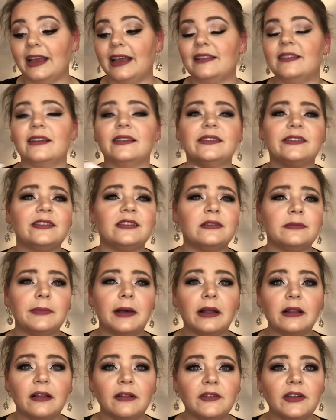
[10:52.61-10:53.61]
And the
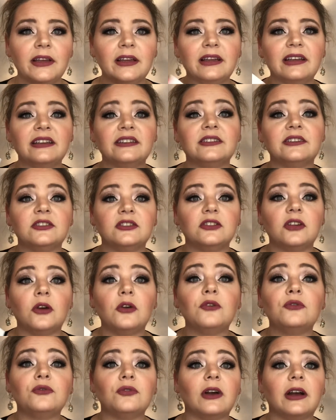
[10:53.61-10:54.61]
smell of it is
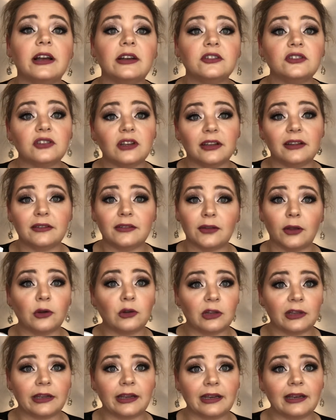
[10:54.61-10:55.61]
so fresh and so
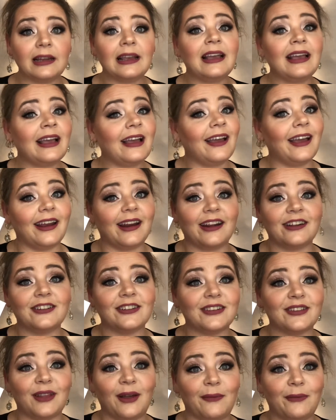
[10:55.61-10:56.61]
clean, and I
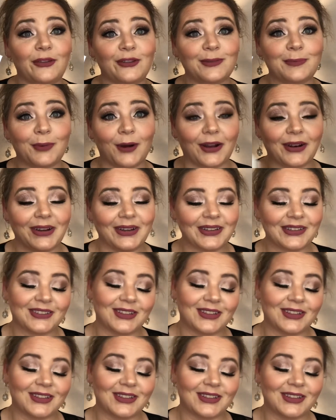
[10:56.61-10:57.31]
just love this product.